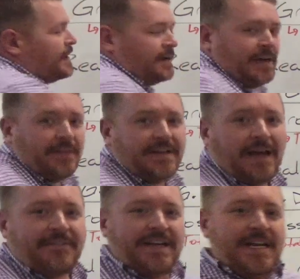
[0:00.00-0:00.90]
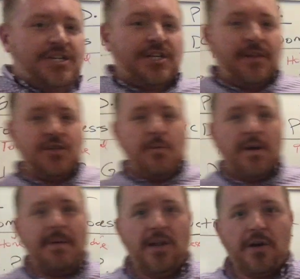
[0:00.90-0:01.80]
Now the definition that you want
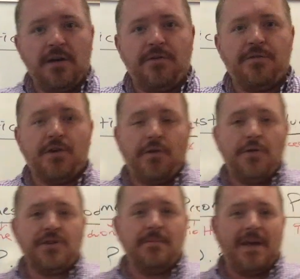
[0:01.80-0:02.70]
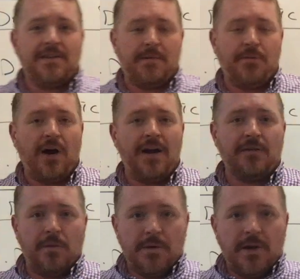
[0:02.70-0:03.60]
to be looking for gross domestic
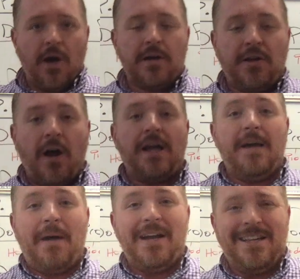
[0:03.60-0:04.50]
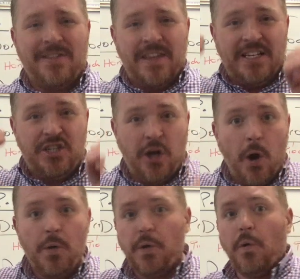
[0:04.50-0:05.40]
product, what we're talking about is the
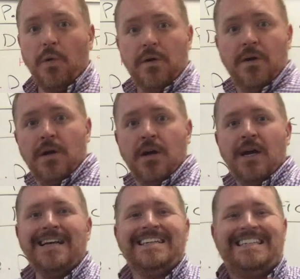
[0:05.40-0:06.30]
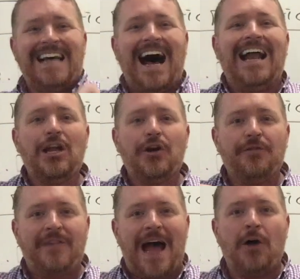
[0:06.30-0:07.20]
total dollar
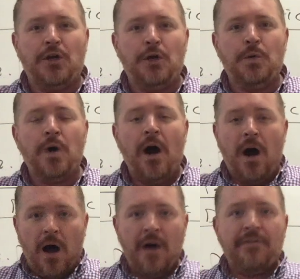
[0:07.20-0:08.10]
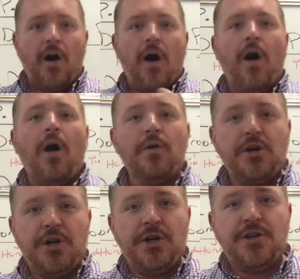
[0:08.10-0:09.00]
value of all
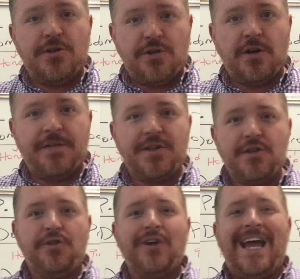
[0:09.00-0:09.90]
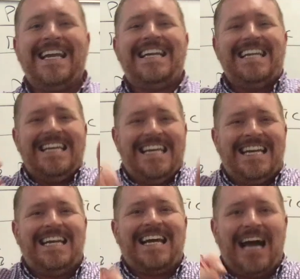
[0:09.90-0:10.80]
goods and services created in
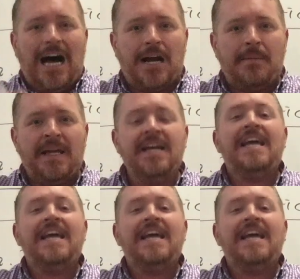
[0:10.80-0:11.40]
an economy